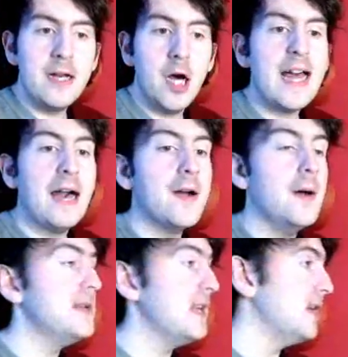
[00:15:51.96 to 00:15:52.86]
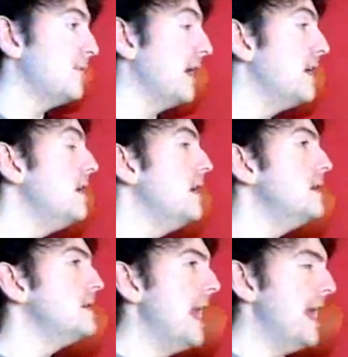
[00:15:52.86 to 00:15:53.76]
We're not that far from D23.
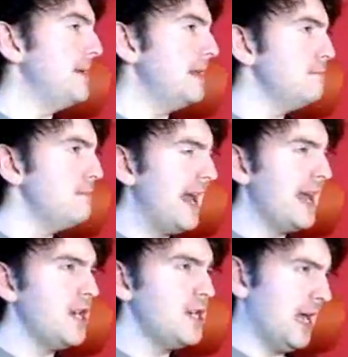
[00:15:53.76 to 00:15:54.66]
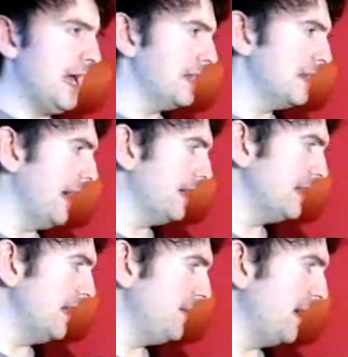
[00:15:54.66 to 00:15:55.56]
For anything major, like
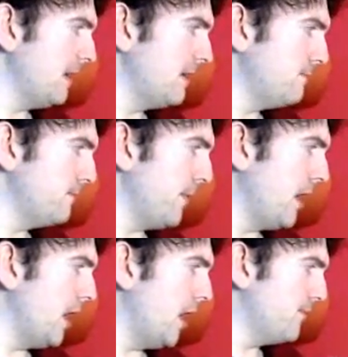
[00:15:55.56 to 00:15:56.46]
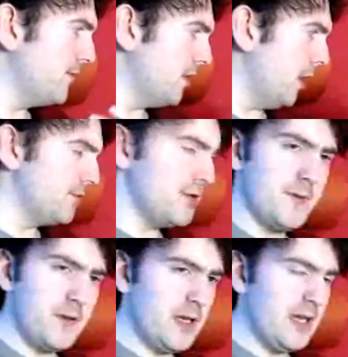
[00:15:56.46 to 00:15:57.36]
anything you part of
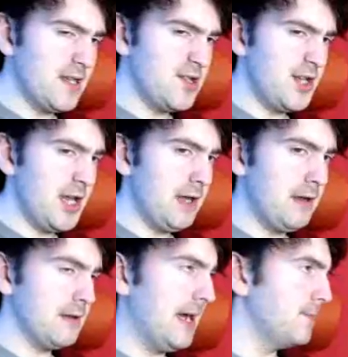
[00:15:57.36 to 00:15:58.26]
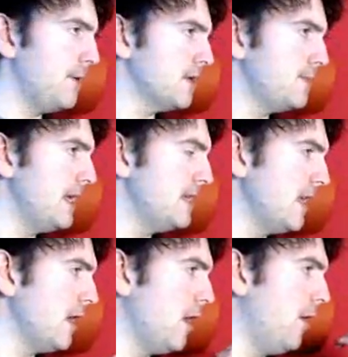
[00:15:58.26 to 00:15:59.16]
WDST, like the
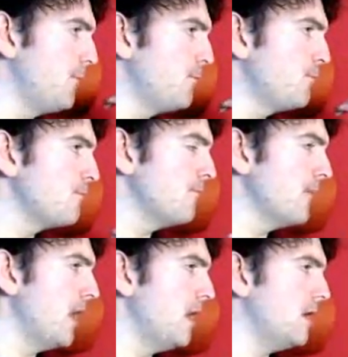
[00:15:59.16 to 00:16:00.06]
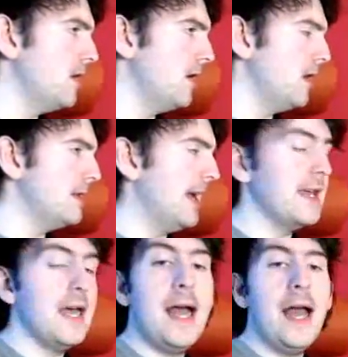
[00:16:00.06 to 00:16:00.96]
possibility of
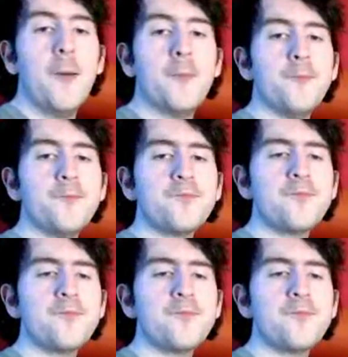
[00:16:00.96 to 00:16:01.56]
like finding